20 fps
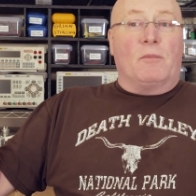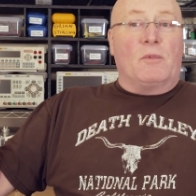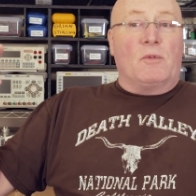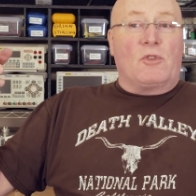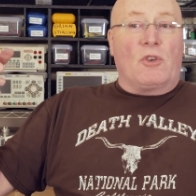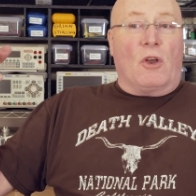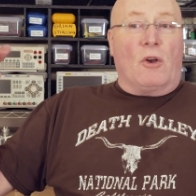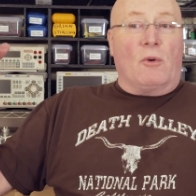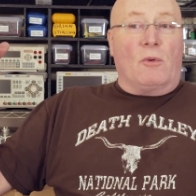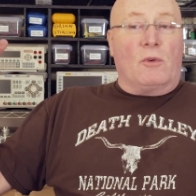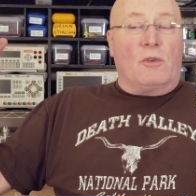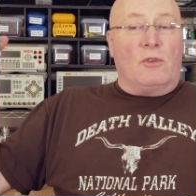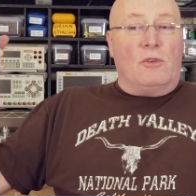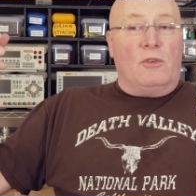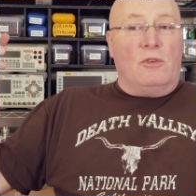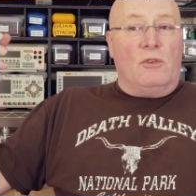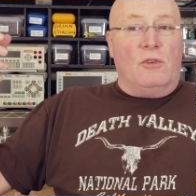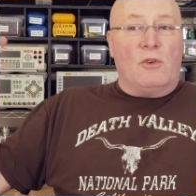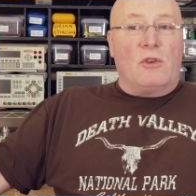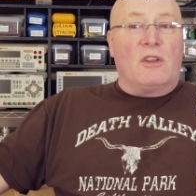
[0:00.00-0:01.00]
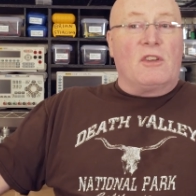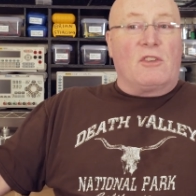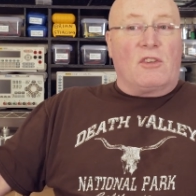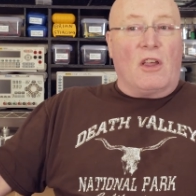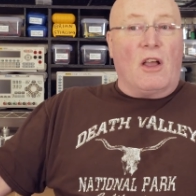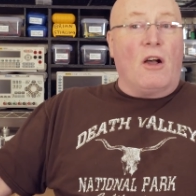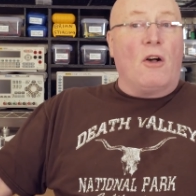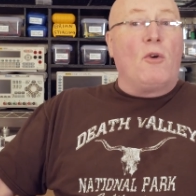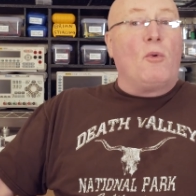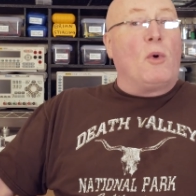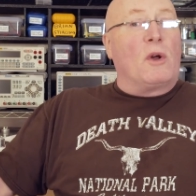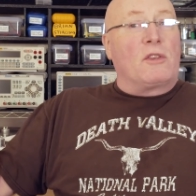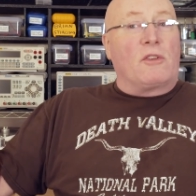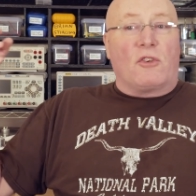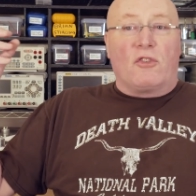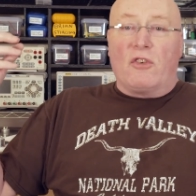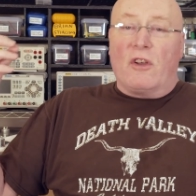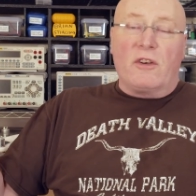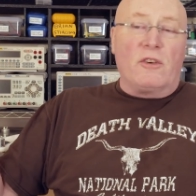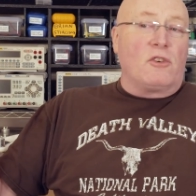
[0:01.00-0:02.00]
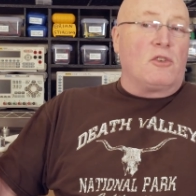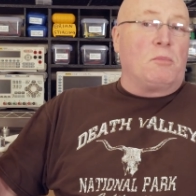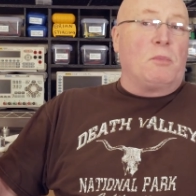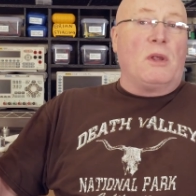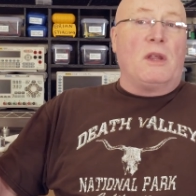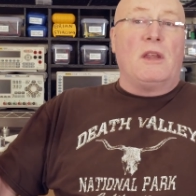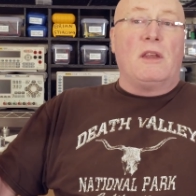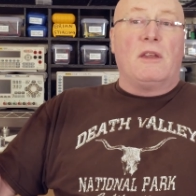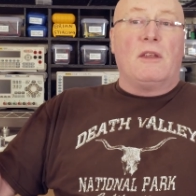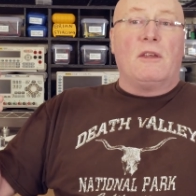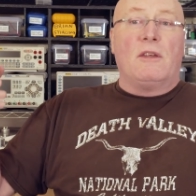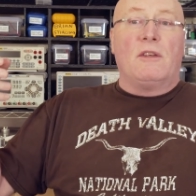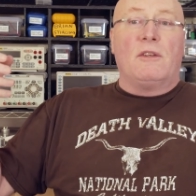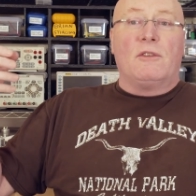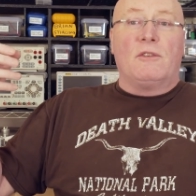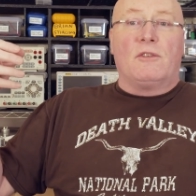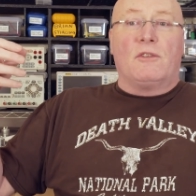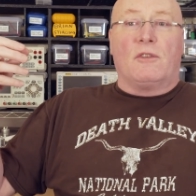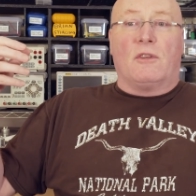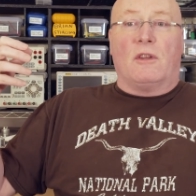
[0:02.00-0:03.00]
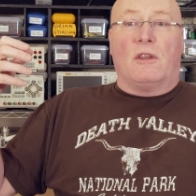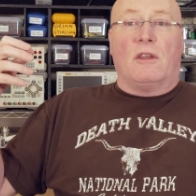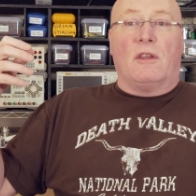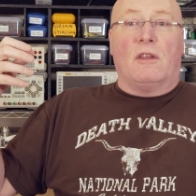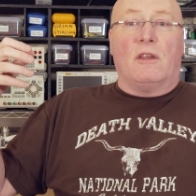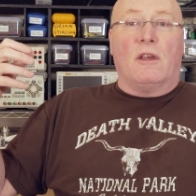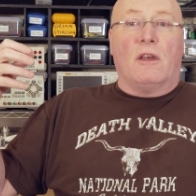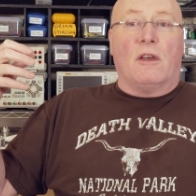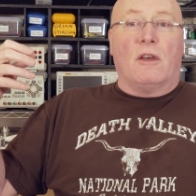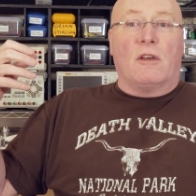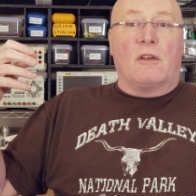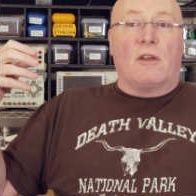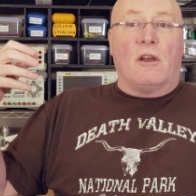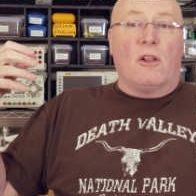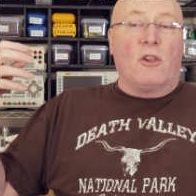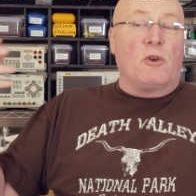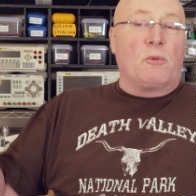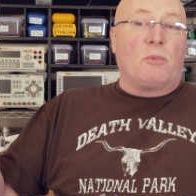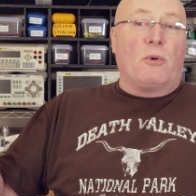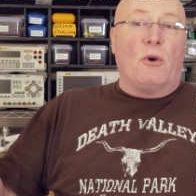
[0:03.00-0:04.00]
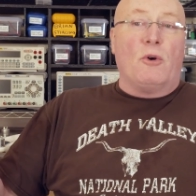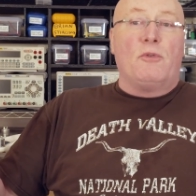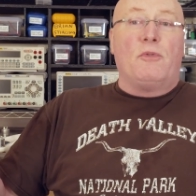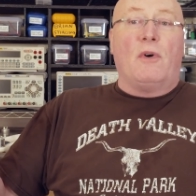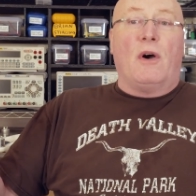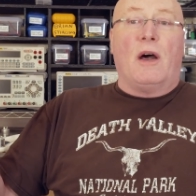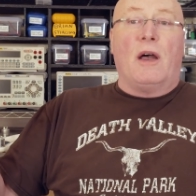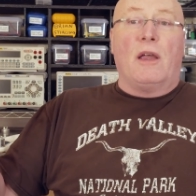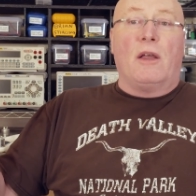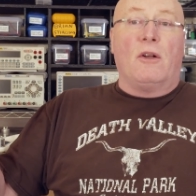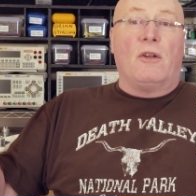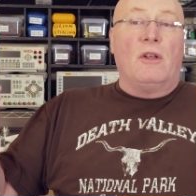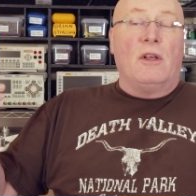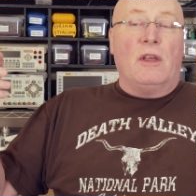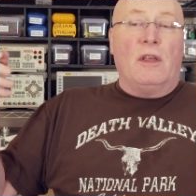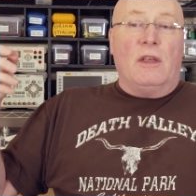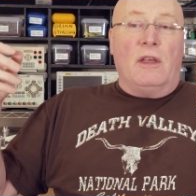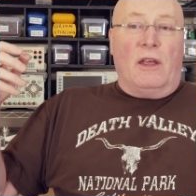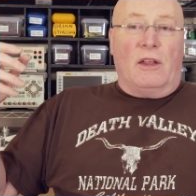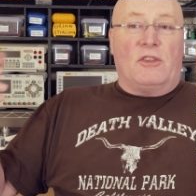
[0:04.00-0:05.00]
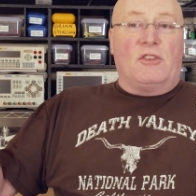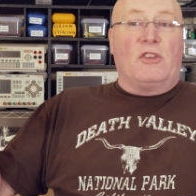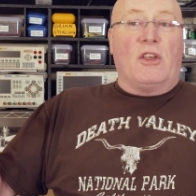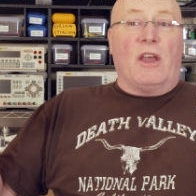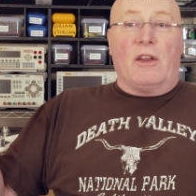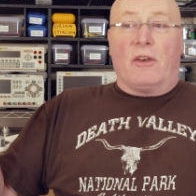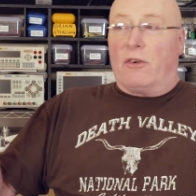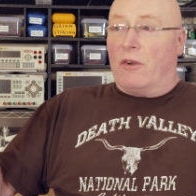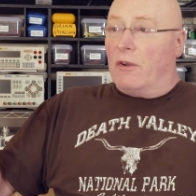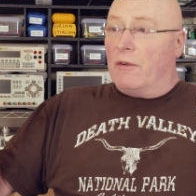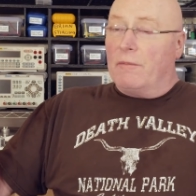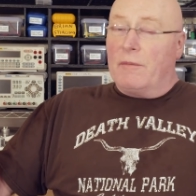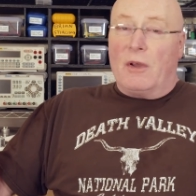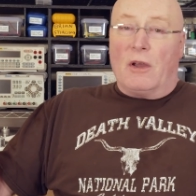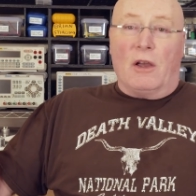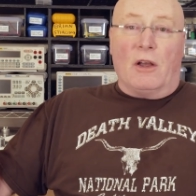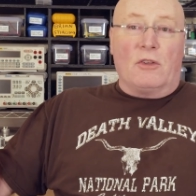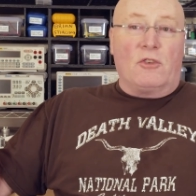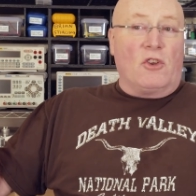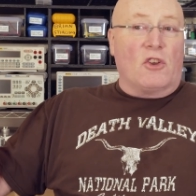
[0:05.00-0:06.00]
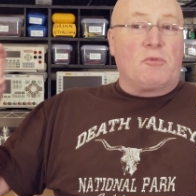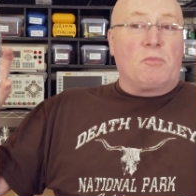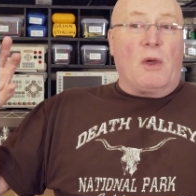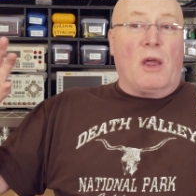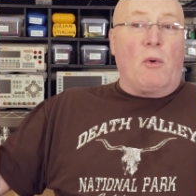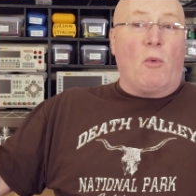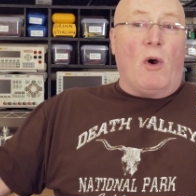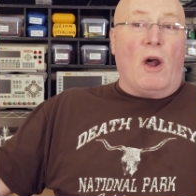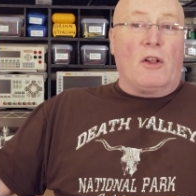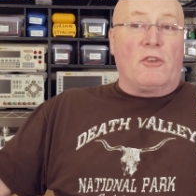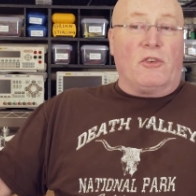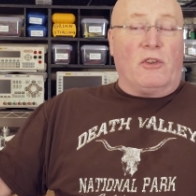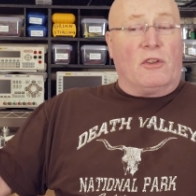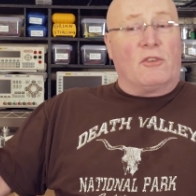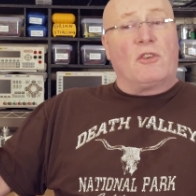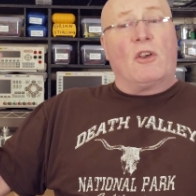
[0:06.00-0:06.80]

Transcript: So you can tell what the shutter speed is, the color profile, etc., just by watching it.